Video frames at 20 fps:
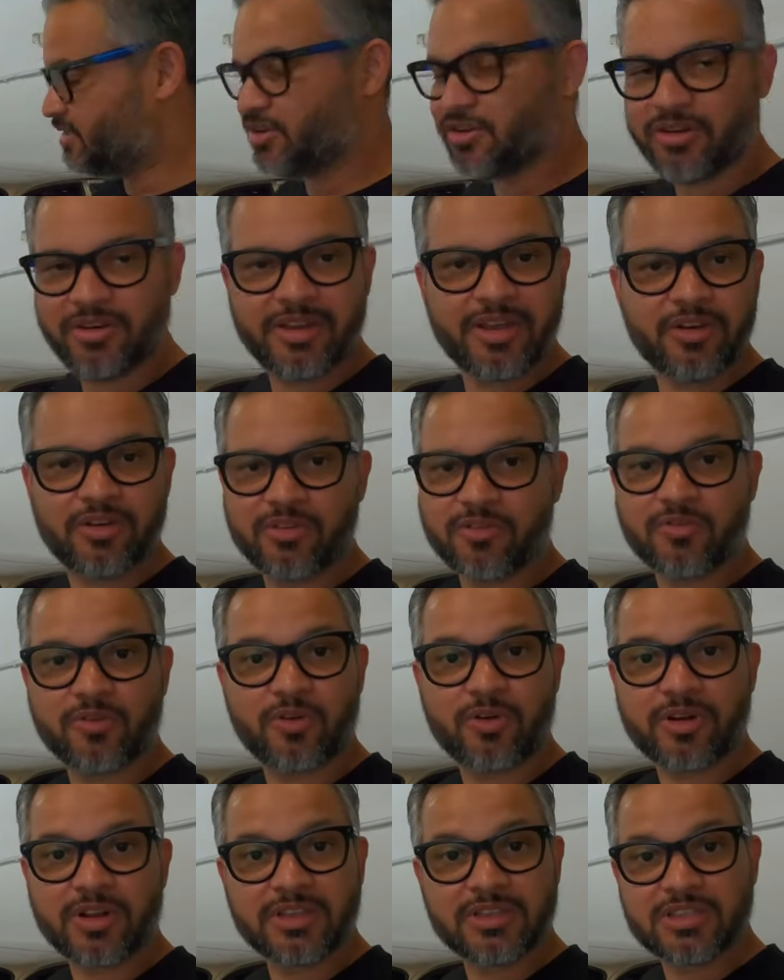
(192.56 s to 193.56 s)
you know, here in
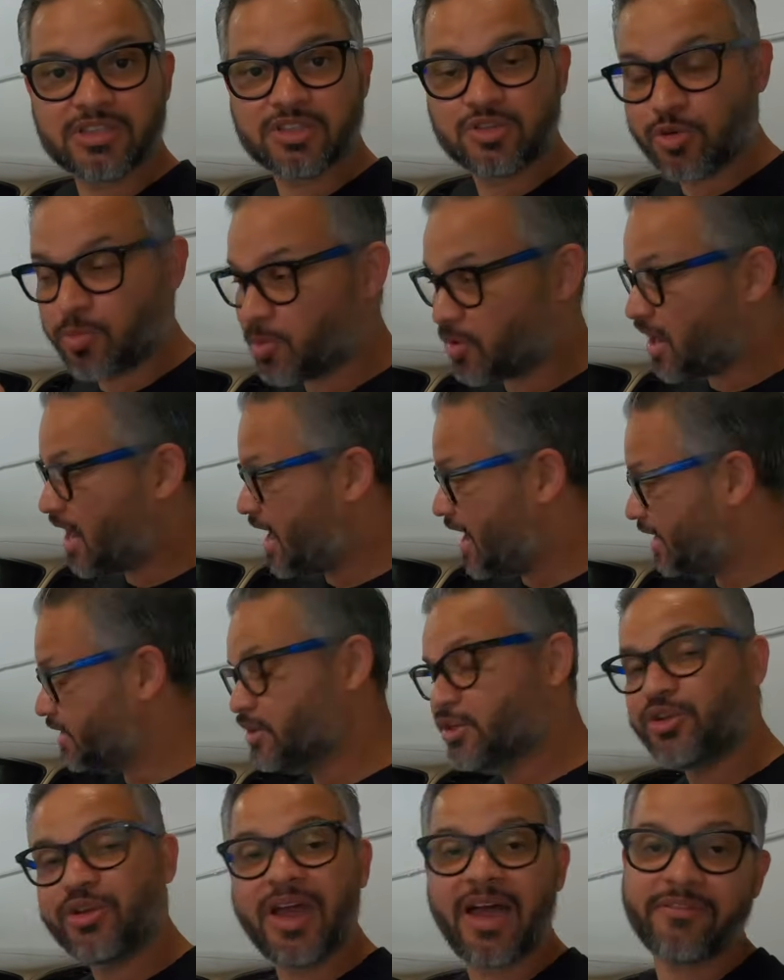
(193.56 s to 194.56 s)
Florida, it's super hot.
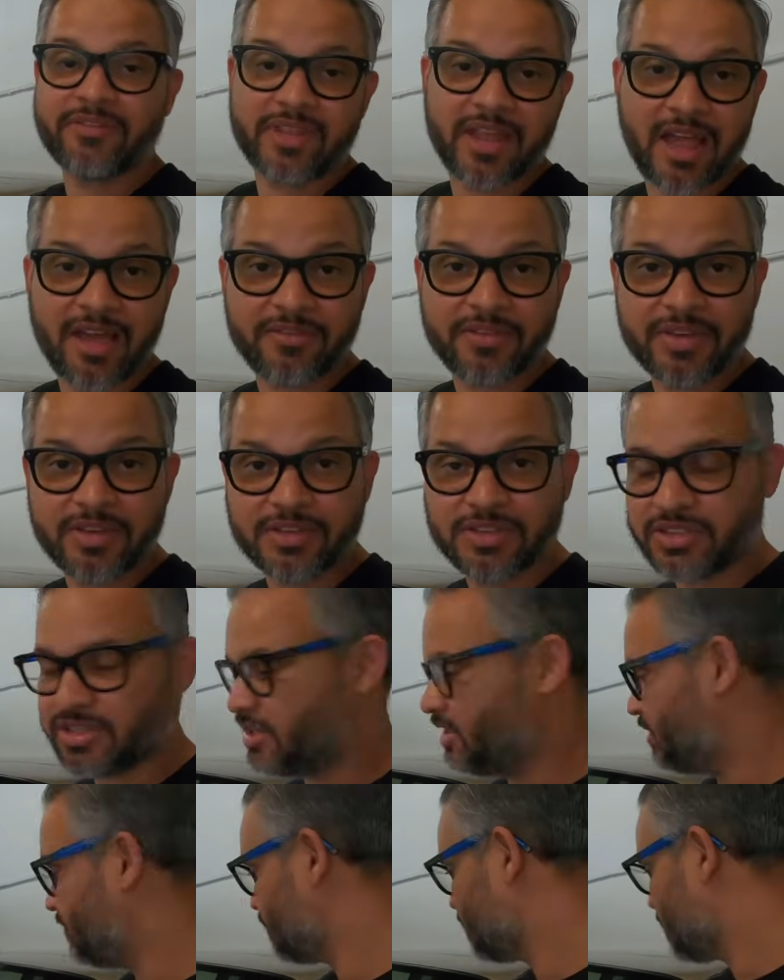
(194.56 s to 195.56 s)
You have to have AC.